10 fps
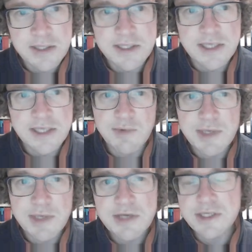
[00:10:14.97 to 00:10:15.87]
Is actually we
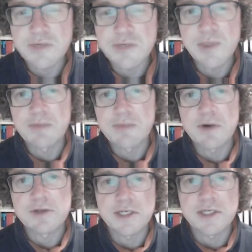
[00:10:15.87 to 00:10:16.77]
use this Wiener
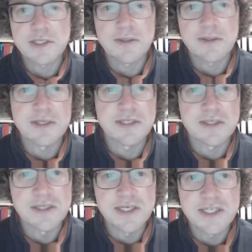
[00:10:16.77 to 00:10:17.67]
process, this
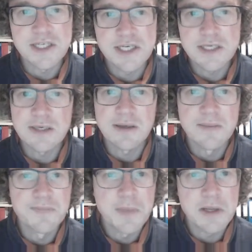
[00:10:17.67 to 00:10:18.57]
DZ
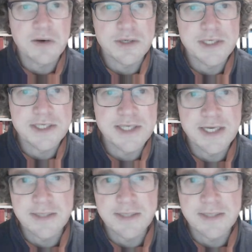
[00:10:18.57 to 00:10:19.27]
or DZ,